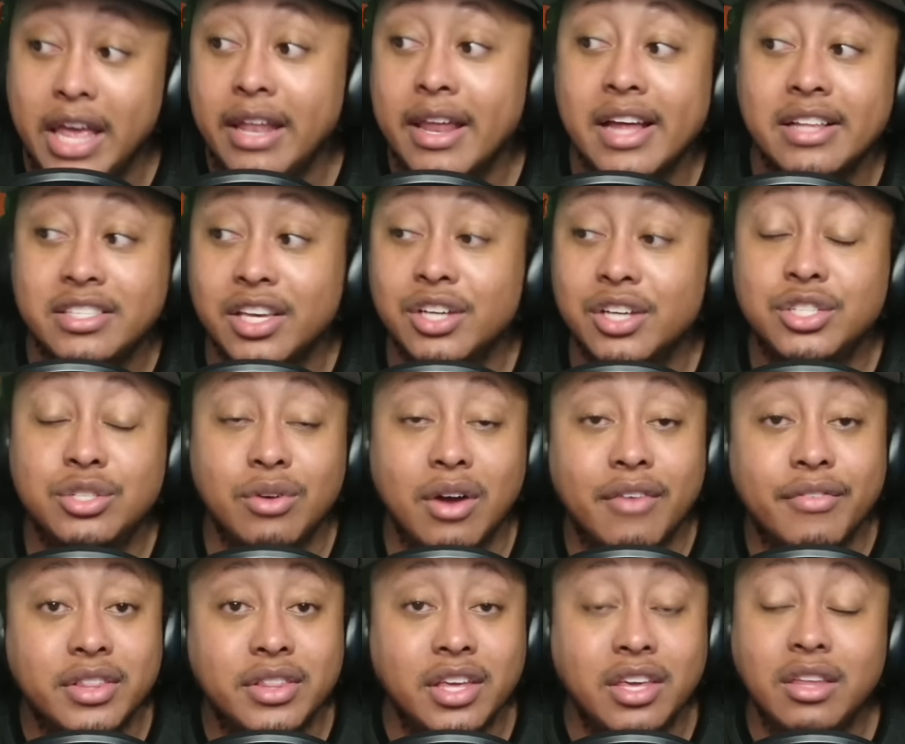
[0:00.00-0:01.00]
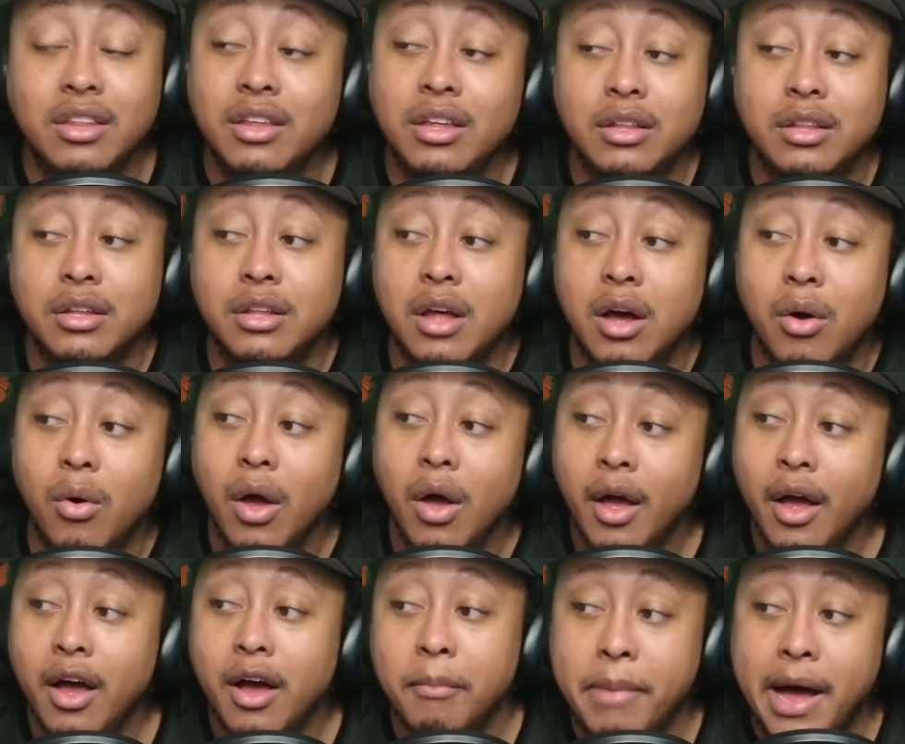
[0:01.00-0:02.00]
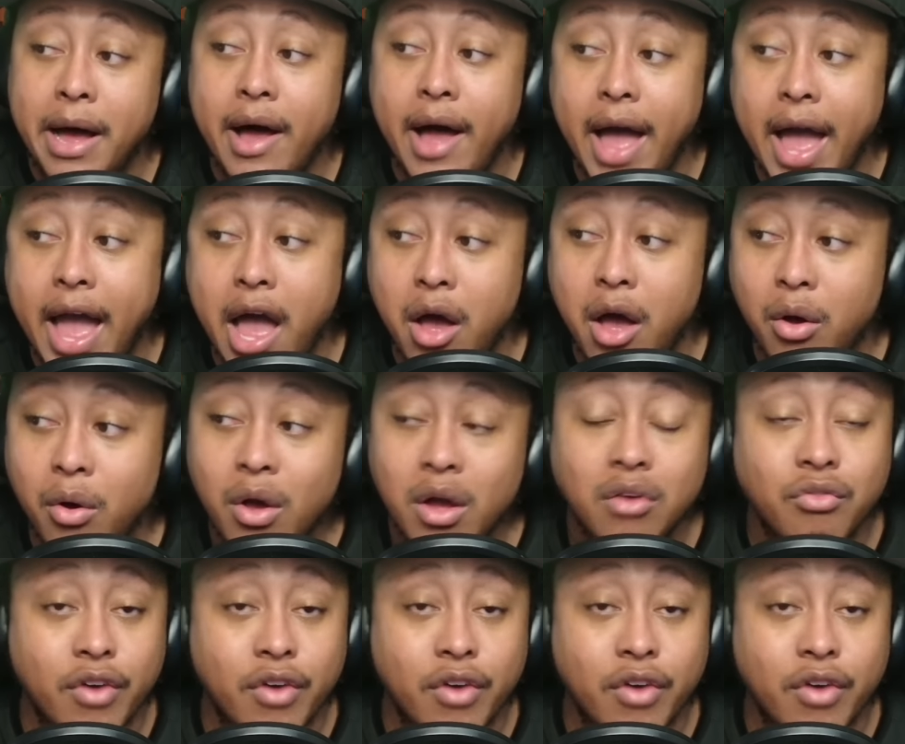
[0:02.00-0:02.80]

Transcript: And that tells you everything you need to know about how